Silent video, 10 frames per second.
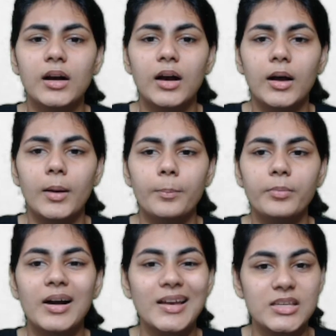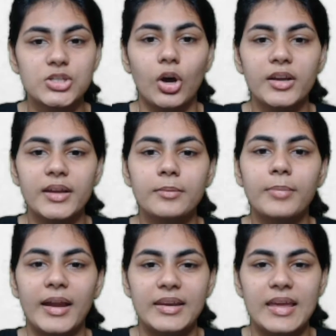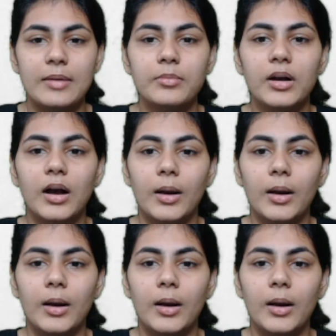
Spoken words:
a historian by name